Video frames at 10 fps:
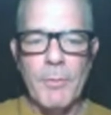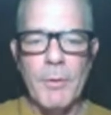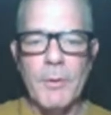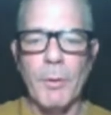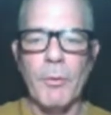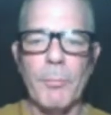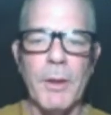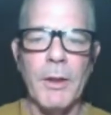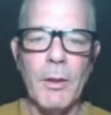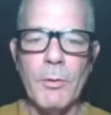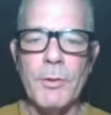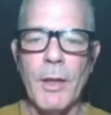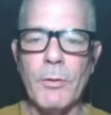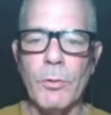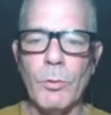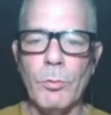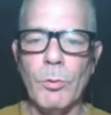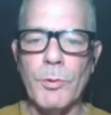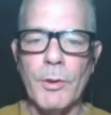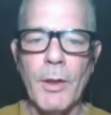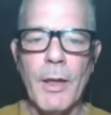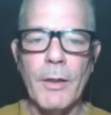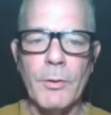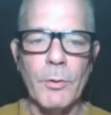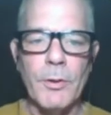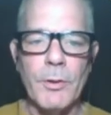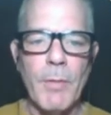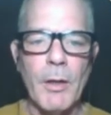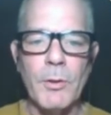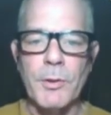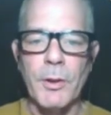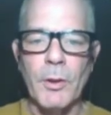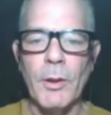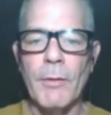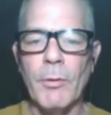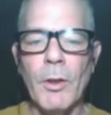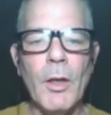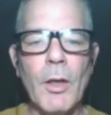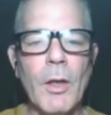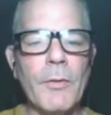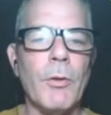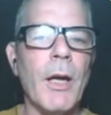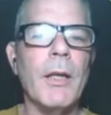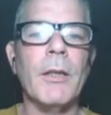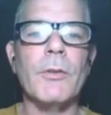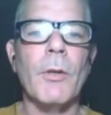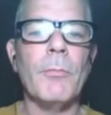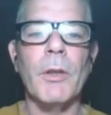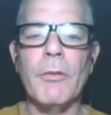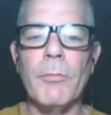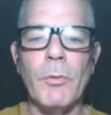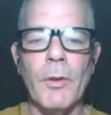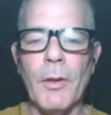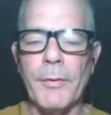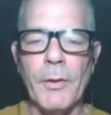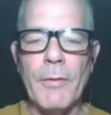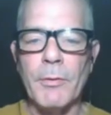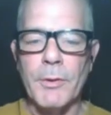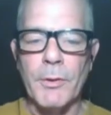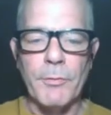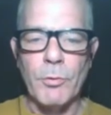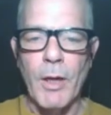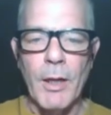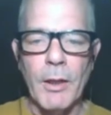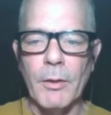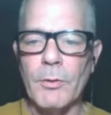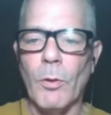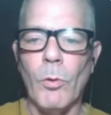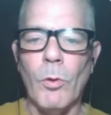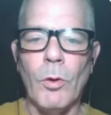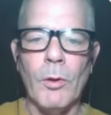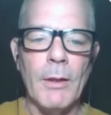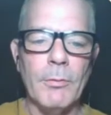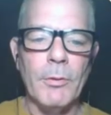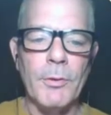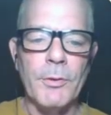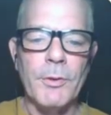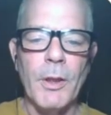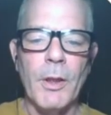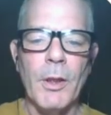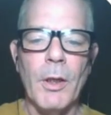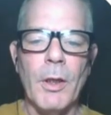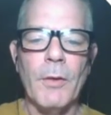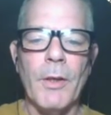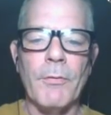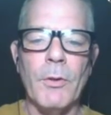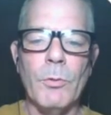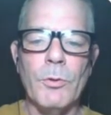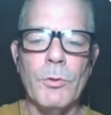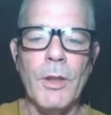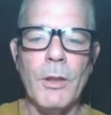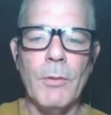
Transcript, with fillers: It's built for beginners and gurus alike, so it doesn't matter your skill level. The training is unbelievable. The levels of training is all levels. They have the new Cheetah Builder.